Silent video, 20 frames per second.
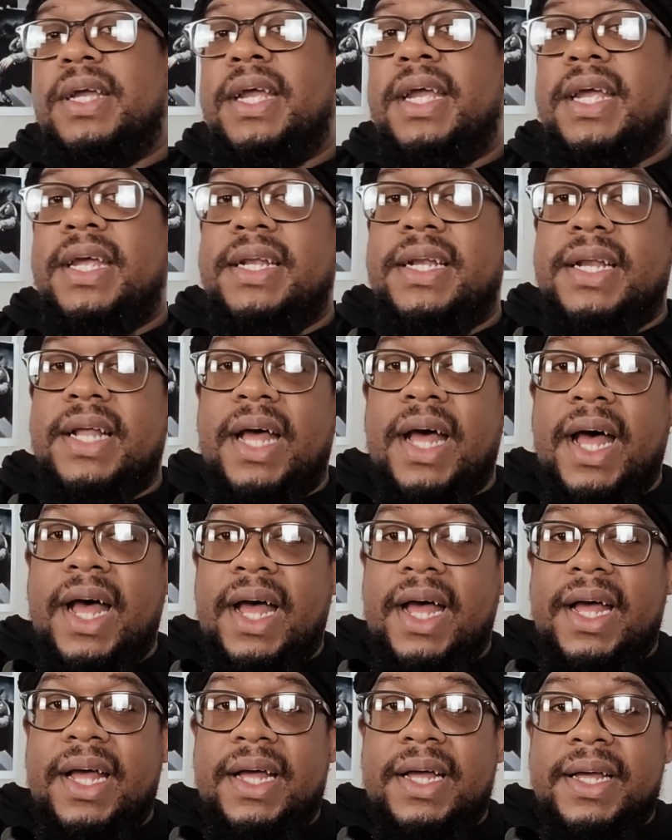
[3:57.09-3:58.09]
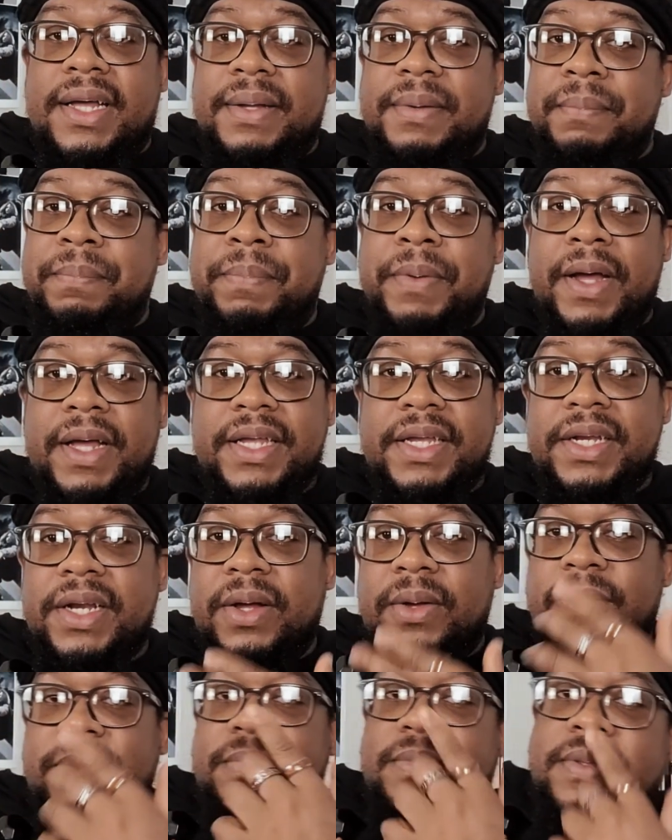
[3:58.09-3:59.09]
And but you
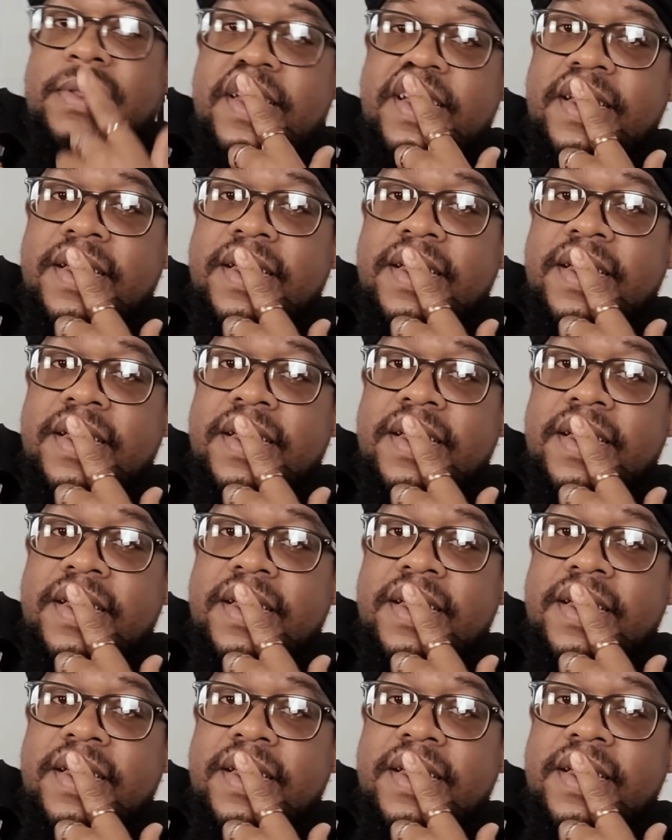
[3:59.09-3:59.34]
know,